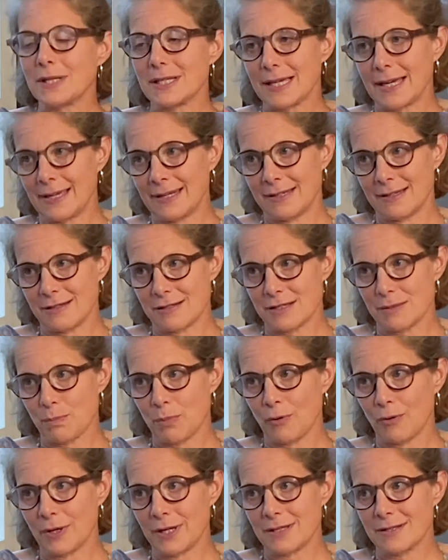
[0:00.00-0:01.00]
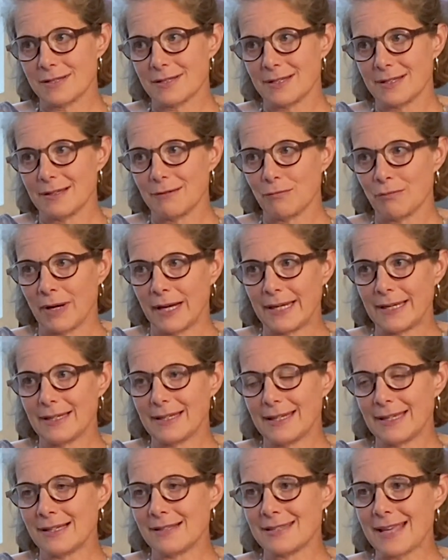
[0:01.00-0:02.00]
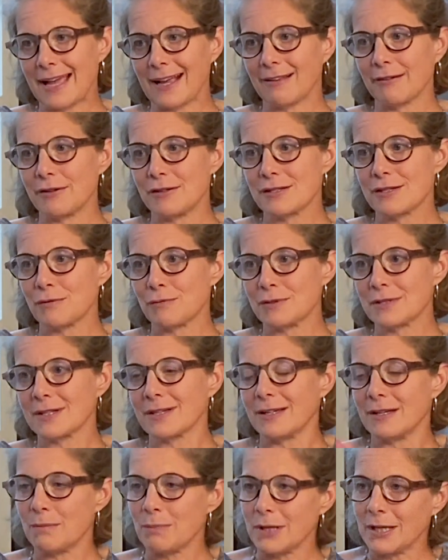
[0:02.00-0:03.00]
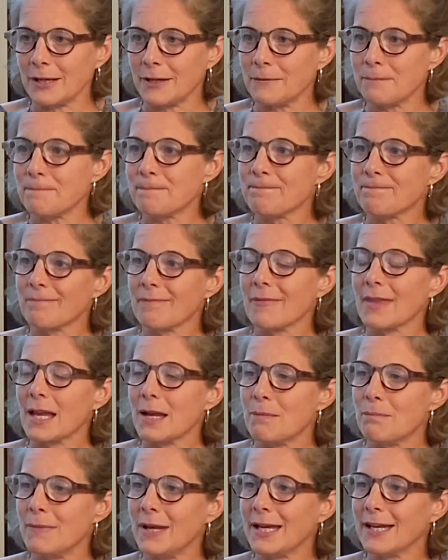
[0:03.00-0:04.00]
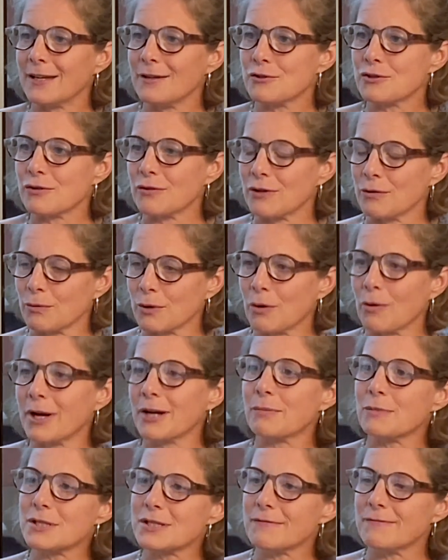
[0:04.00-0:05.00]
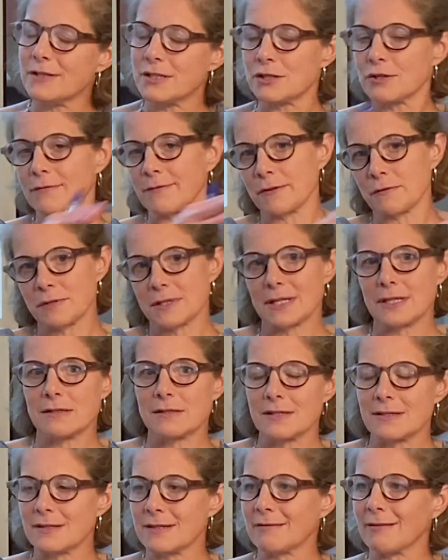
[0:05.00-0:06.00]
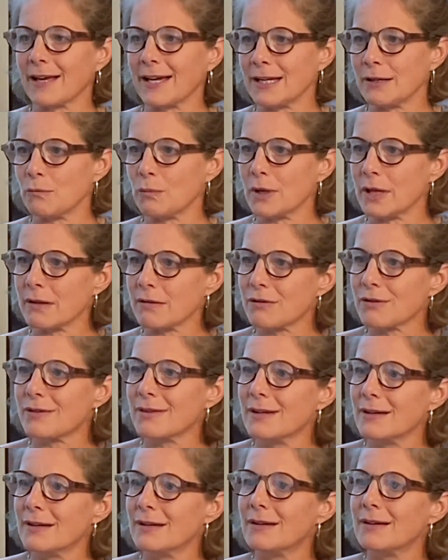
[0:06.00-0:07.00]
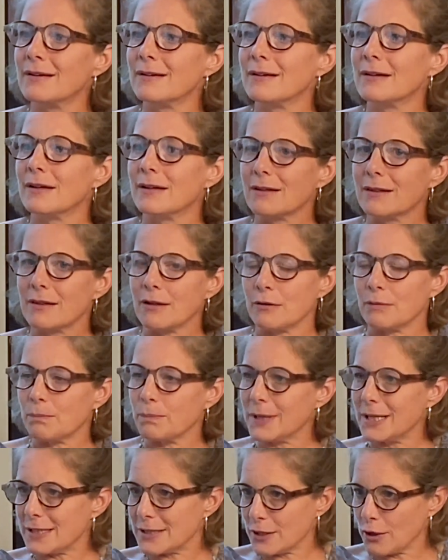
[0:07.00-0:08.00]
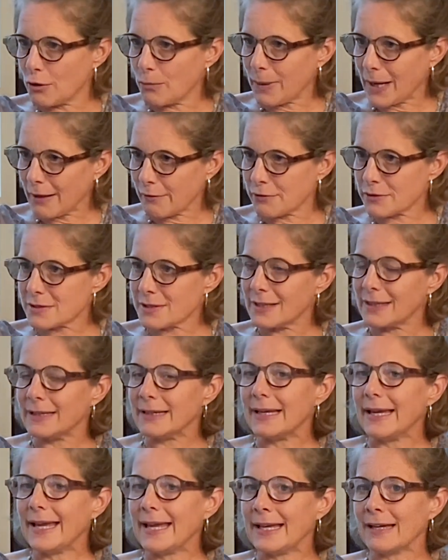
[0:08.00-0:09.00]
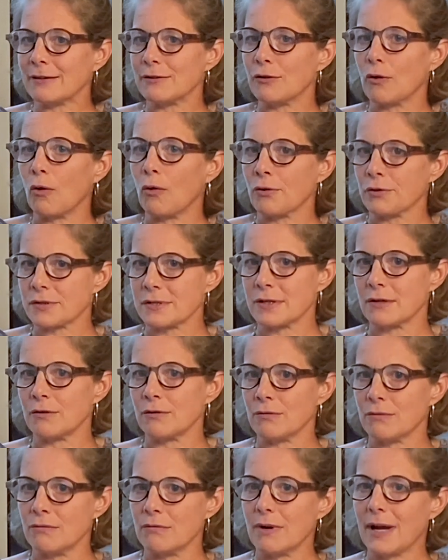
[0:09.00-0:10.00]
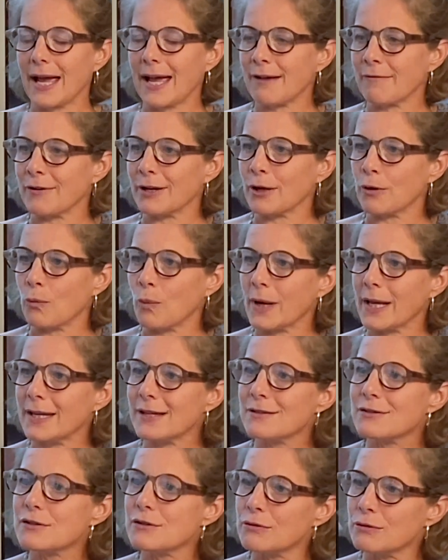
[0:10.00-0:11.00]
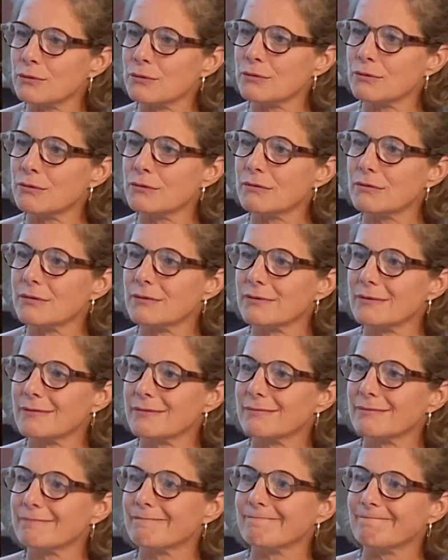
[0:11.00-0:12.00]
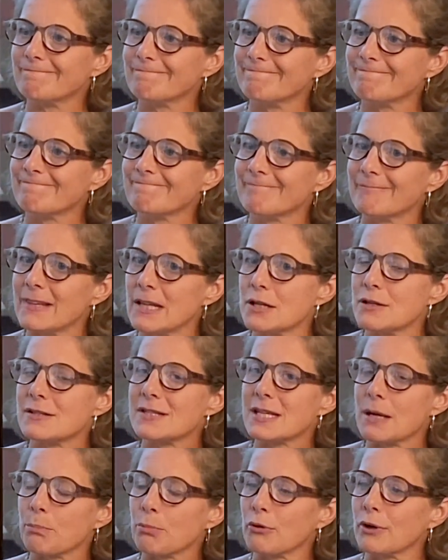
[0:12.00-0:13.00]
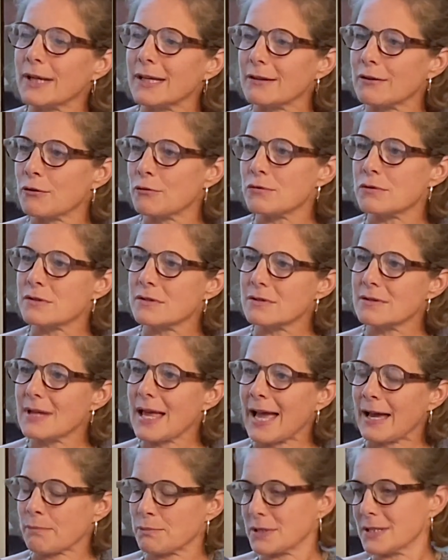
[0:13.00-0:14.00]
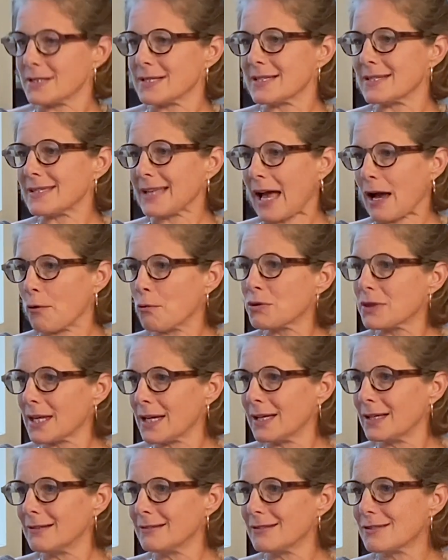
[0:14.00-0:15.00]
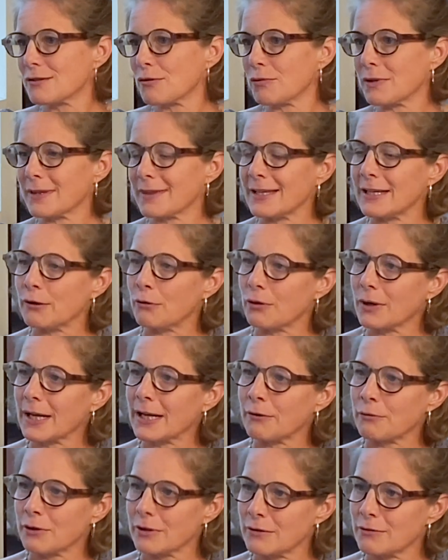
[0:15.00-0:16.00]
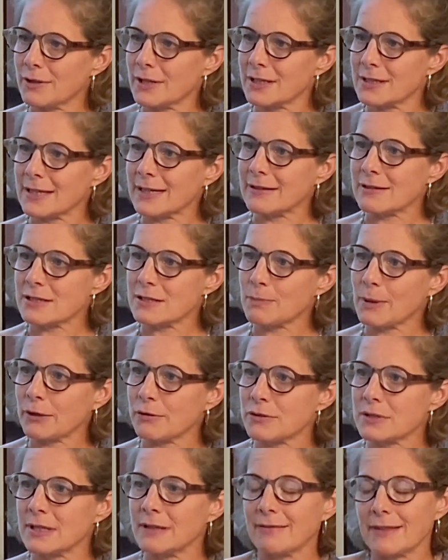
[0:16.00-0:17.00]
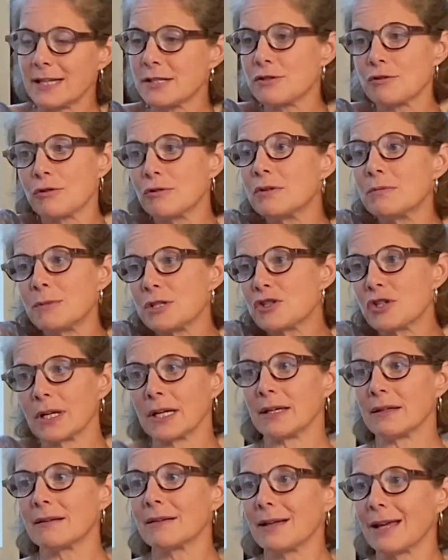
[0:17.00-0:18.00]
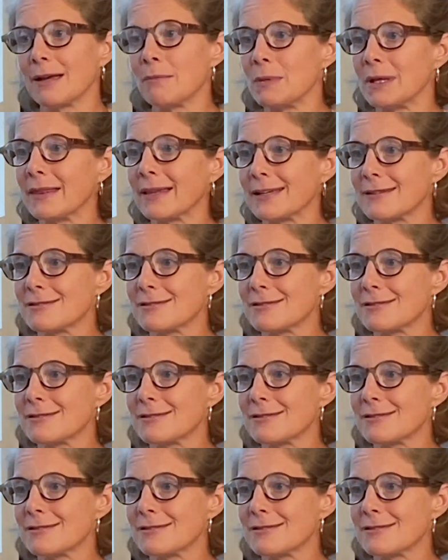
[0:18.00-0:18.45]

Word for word: Is that what you mean points. by that? Right. Mm-hmm. Exactly. So it's going to be making sure the requirements of each of those states is in line with the PTO policy and also having a way to separate those absences out then so that they don't count under the attendance policy. That's true in Michigan. I mean, mm-hmm.